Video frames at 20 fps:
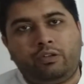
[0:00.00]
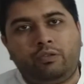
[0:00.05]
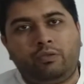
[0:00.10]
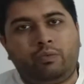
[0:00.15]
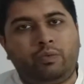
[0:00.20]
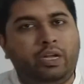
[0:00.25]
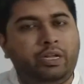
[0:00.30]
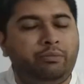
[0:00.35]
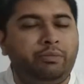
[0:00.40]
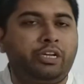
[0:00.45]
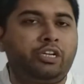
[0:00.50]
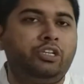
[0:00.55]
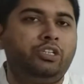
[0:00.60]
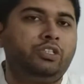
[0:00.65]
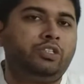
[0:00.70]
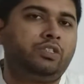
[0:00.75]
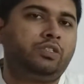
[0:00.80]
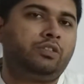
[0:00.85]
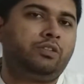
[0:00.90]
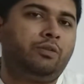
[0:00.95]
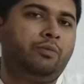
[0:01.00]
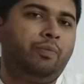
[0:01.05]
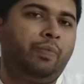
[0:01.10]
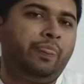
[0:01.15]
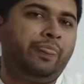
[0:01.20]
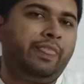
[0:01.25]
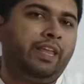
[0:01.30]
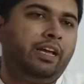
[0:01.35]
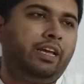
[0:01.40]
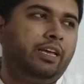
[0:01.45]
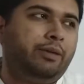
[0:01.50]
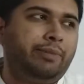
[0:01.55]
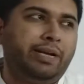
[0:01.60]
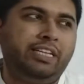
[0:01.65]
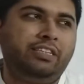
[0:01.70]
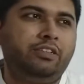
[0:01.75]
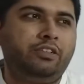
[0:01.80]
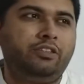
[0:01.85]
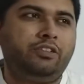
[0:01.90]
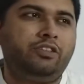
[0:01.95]
Why? Because
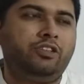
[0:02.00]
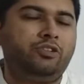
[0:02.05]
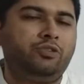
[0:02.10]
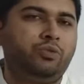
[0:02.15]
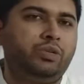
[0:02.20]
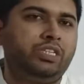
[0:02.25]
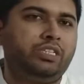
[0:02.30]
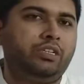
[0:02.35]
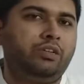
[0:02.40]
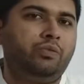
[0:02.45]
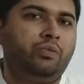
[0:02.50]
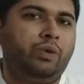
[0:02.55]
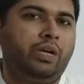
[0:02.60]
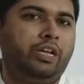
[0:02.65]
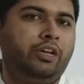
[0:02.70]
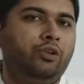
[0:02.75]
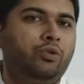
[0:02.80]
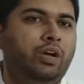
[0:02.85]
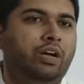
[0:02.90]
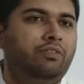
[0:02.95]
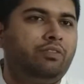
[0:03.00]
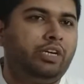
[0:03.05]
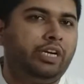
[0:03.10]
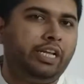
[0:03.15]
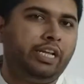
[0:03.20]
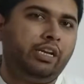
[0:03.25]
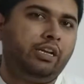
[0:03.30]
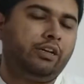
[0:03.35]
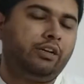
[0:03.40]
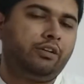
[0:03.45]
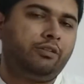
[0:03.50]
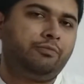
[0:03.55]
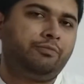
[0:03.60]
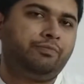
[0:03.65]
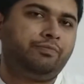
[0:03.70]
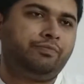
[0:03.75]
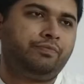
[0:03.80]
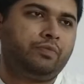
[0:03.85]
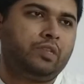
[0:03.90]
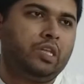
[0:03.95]
imagine a situation where you have a dealer
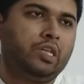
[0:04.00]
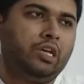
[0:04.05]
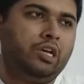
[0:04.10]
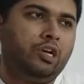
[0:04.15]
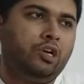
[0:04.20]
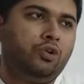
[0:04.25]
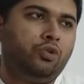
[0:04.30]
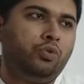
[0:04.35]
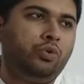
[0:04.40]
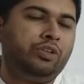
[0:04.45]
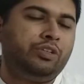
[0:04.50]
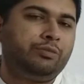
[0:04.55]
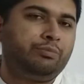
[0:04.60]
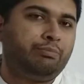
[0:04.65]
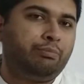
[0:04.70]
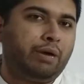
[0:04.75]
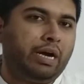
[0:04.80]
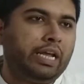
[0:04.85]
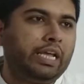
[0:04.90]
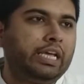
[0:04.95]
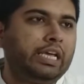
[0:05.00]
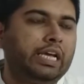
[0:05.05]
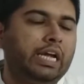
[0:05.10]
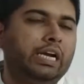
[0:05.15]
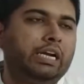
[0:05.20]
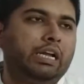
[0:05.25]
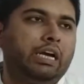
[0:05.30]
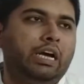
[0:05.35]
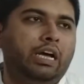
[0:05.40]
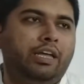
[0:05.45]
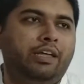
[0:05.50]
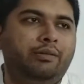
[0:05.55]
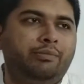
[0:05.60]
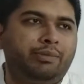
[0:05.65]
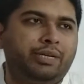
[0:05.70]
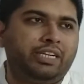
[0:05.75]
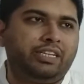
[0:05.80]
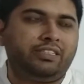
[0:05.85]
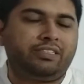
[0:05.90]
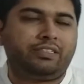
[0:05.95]
who is buying at a higher
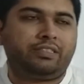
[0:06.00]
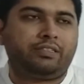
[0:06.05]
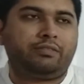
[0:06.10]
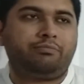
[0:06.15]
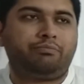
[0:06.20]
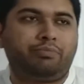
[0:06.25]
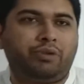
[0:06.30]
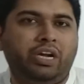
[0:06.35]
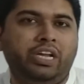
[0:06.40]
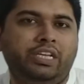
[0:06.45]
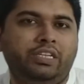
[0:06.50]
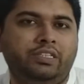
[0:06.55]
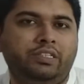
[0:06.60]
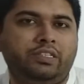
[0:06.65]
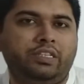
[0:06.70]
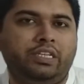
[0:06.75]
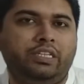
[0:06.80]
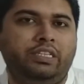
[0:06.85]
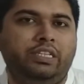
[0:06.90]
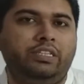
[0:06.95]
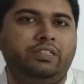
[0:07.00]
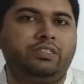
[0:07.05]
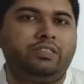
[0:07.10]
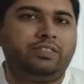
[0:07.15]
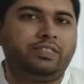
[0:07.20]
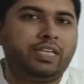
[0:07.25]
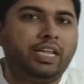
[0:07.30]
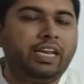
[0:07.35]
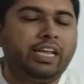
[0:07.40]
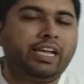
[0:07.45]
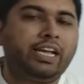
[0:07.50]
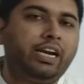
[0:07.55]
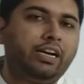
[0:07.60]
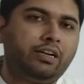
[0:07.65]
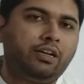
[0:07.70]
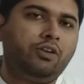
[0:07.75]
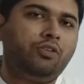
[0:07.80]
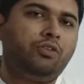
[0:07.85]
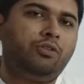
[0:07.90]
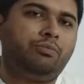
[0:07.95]
price, price and then selling
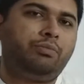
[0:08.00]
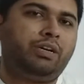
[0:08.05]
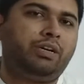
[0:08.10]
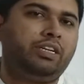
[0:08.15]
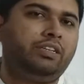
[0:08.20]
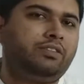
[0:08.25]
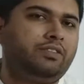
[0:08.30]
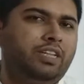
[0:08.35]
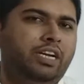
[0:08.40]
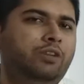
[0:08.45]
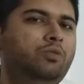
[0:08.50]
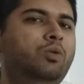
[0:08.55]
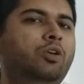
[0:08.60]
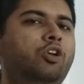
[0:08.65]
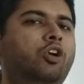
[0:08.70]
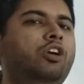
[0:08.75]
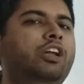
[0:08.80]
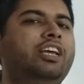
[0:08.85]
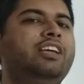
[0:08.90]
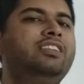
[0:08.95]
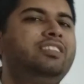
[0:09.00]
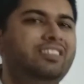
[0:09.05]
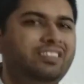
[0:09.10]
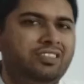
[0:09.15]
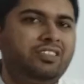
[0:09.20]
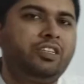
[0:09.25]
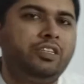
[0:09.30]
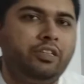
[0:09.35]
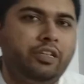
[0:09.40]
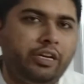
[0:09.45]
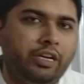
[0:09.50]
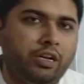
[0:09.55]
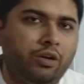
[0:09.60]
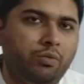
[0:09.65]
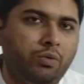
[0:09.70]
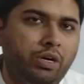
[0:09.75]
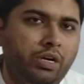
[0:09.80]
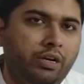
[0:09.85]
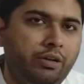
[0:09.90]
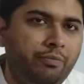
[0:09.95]
at a lower price. That will not exist in the real
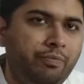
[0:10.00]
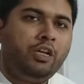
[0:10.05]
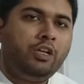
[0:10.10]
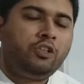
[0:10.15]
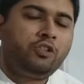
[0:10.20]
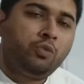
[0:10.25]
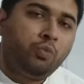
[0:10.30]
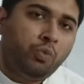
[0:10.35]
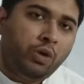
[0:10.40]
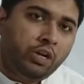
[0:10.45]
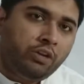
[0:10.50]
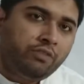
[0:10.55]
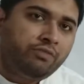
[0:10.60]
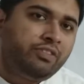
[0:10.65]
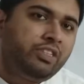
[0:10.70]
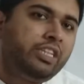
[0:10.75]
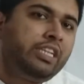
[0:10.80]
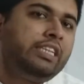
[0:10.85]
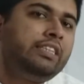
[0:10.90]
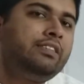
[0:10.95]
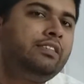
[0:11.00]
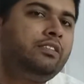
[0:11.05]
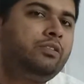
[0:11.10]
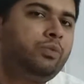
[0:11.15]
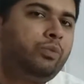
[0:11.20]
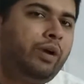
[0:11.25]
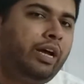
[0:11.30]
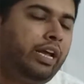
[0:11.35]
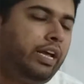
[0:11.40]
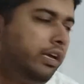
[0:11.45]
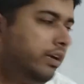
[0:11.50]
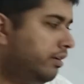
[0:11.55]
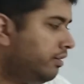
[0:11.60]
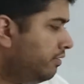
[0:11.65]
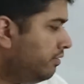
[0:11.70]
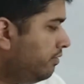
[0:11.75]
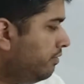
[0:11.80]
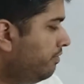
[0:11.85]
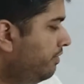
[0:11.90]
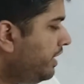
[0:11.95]
world. So one of the reasons why
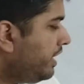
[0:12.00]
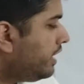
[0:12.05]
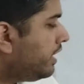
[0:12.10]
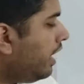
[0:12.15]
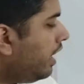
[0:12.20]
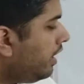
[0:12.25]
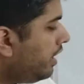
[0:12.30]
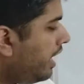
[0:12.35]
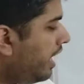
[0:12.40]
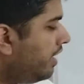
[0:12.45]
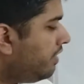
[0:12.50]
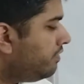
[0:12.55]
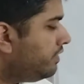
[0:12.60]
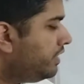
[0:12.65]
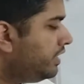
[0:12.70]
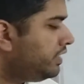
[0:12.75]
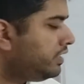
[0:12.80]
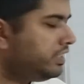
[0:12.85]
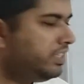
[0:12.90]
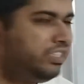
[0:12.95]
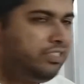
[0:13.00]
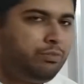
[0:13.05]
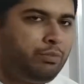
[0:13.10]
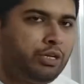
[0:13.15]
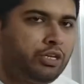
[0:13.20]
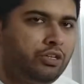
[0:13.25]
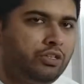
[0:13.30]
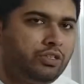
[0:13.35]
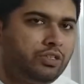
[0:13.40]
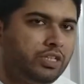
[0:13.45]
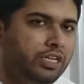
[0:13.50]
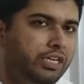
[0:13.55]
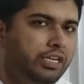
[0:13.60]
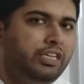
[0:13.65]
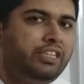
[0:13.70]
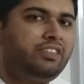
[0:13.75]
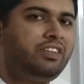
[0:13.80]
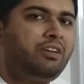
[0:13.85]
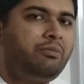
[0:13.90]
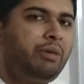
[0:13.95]
we can't have this is because
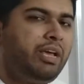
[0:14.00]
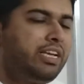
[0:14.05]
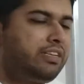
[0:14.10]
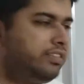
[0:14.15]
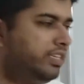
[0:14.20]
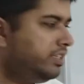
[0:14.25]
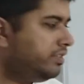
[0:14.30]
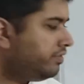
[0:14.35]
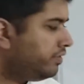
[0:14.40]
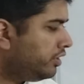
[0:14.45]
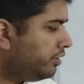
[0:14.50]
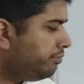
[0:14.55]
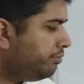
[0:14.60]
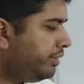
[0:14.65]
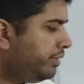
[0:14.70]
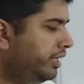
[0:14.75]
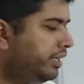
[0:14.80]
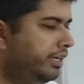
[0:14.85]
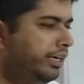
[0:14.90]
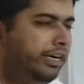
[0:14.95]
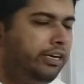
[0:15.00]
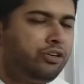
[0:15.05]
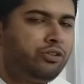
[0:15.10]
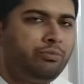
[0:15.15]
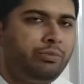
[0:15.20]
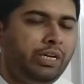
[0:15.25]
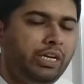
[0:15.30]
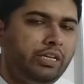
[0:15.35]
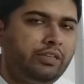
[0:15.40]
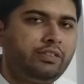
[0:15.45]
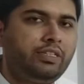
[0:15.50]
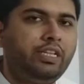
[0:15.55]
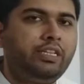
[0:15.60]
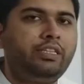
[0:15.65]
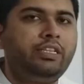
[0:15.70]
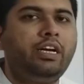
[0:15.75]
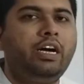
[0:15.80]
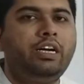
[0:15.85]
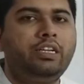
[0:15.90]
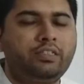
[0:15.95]
it doesn't make sense for the bid rate to be less
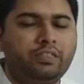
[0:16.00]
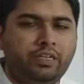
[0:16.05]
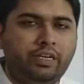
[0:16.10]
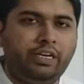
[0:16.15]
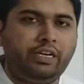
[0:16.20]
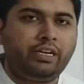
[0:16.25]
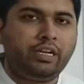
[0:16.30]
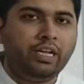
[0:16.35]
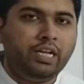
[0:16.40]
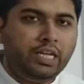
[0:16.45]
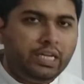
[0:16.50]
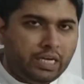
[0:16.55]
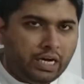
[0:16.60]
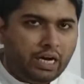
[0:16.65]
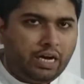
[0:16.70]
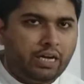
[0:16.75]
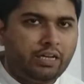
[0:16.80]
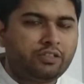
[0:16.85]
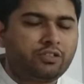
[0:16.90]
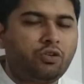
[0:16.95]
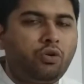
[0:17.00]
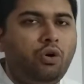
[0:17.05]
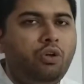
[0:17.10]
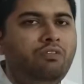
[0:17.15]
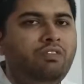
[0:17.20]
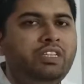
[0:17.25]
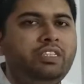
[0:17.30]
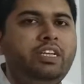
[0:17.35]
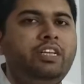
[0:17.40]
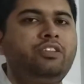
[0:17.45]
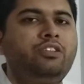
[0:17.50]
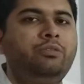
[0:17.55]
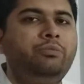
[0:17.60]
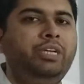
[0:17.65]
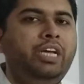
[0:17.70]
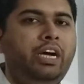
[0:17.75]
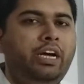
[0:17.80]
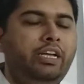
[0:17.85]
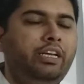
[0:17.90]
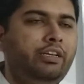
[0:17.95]
than the ask rate. Ask always has to
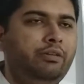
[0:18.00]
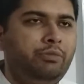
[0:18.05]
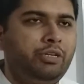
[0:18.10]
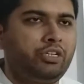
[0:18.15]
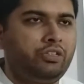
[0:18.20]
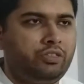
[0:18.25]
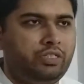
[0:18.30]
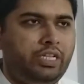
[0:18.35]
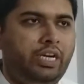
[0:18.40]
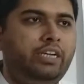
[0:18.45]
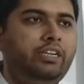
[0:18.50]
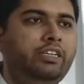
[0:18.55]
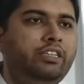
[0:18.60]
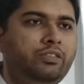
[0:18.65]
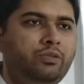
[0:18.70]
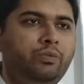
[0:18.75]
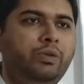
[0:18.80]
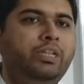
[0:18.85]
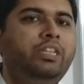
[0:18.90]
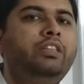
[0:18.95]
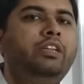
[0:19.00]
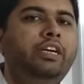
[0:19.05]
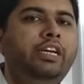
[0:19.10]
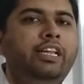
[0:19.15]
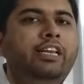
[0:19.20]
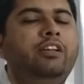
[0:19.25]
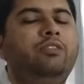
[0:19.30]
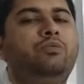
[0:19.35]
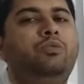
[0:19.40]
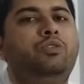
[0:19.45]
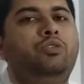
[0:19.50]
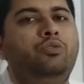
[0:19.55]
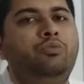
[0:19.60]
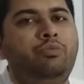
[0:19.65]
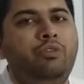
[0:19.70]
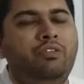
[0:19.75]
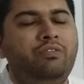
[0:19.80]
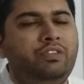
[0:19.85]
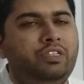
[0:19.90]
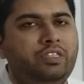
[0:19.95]
be higher because that is when the dealer would do
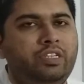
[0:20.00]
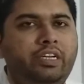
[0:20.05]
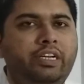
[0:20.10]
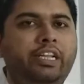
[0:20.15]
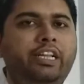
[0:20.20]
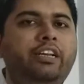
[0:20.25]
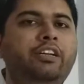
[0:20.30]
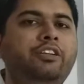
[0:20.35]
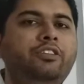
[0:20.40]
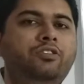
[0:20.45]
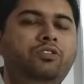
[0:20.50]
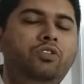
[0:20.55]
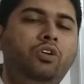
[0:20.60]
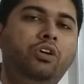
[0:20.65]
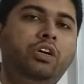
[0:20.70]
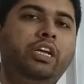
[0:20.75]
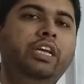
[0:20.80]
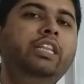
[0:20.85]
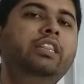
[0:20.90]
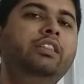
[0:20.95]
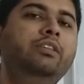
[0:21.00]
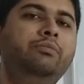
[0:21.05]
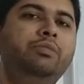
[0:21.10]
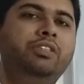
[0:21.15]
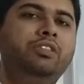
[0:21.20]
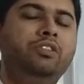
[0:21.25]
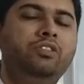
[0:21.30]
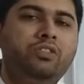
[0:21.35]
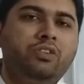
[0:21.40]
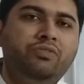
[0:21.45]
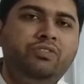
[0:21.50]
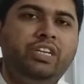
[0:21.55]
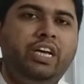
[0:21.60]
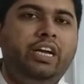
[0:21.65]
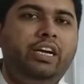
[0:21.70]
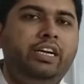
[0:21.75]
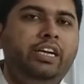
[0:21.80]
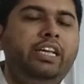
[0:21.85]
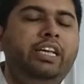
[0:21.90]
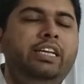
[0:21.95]
profits. And dealer is not in the business of
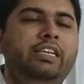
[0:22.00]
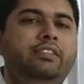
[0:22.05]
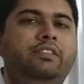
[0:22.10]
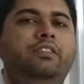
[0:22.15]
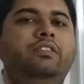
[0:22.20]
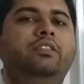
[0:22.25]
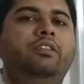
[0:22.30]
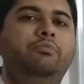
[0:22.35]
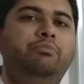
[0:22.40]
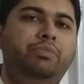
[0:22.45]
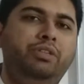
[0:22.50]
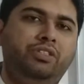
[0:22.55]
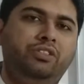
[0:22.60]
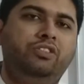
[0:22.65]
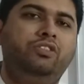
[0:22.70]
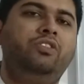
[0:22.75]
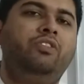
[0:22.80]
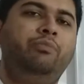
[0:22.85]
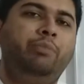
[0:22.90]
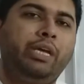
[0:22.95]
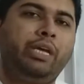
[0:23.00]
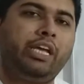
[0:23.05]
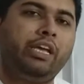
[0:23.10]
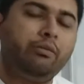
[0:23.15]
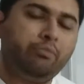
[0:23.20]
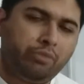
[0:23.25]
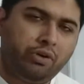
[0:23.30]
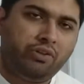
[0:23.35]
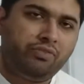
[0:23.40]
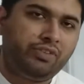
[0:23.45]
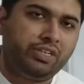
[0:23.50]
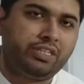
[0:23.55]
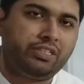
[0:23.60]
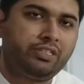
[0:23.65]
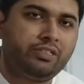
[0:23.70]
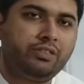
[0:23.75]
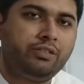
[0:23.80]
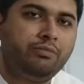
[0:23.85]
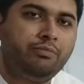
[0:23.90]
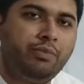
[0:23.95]
charity, he's in the business of making
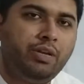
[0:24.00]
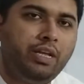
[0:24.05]
profits.